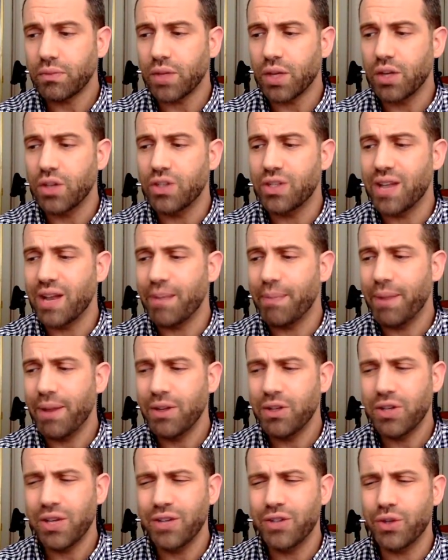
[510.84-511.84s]
set up
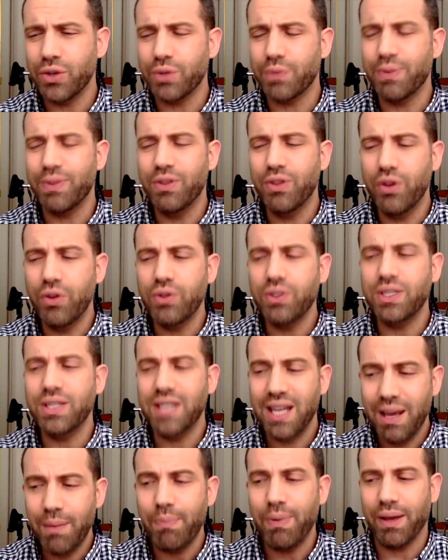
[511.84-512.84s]
punchline jokes, but those
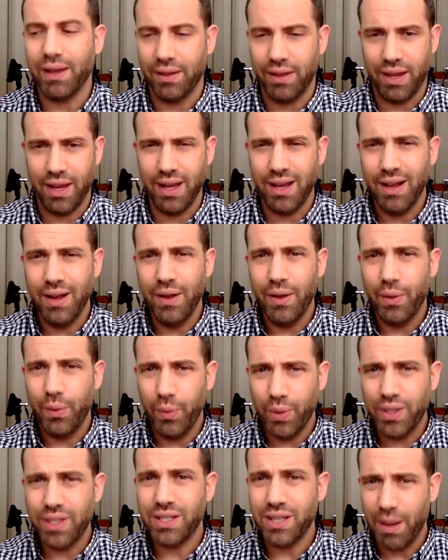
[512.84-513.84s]
typically,
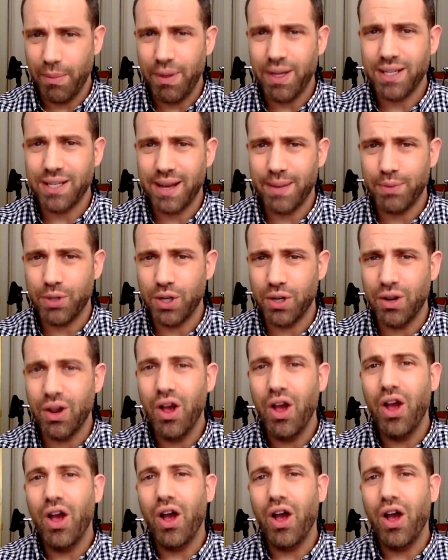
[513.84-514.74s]
with some exception,